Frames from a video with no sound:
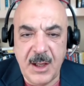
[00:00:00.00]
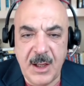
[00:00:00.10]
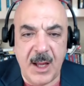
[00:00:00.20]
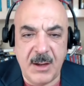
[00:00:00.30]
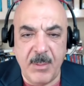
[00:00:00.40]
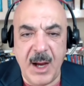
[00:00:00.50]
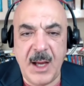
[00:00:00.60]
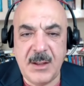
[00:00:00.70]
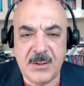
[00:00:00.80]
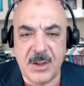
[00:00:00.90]
and
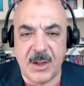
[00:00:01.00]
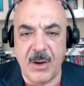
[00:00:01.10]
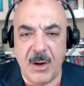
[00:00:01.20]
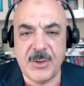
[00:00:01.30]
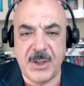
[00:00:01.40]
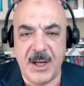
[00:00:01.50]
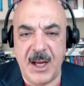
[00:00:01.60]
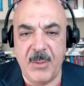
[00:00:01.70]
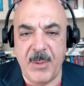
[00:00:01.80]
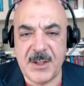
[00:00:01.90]
my technology
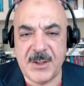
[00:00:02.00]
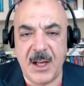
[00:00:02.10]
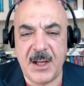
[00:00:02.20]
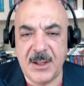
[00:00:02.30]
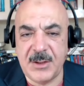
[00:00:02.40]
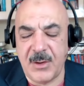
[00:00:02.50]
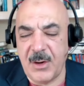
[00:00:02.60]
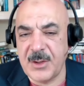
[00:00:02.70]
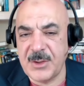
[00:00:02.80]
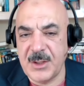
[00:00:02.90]
now, my recycling
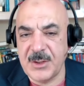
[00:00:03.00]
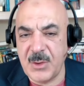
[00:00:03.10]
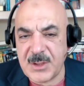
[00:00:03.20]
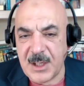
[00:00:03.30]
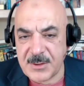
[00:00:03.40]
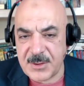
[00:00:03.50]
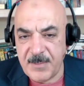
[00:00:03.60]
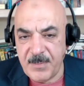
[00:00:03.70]
technology is useless.